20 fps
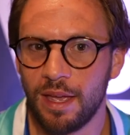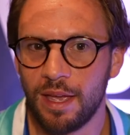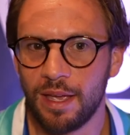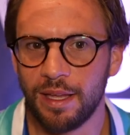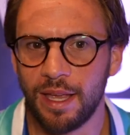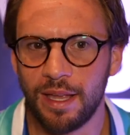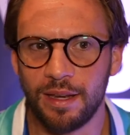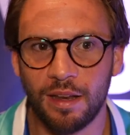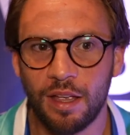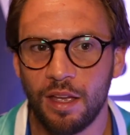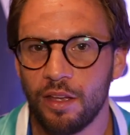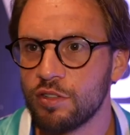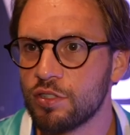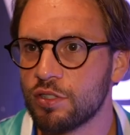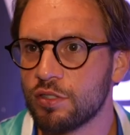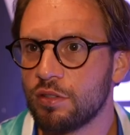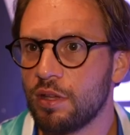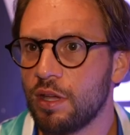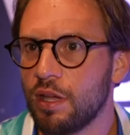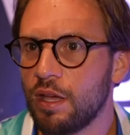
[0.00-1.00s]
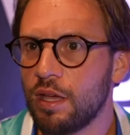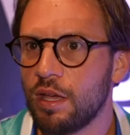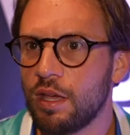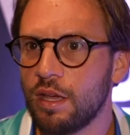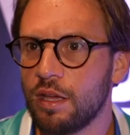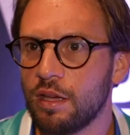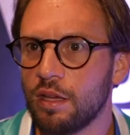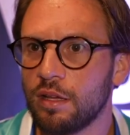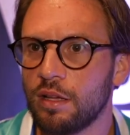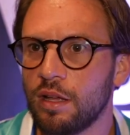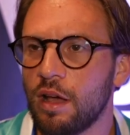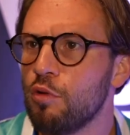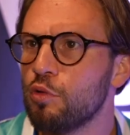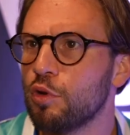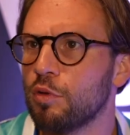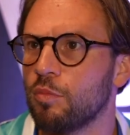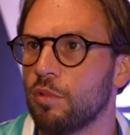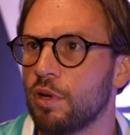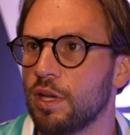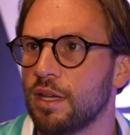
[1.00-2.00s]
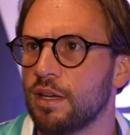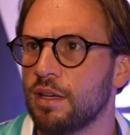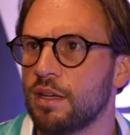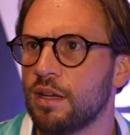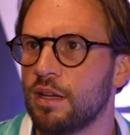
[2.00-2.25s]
Again, Golden Boy.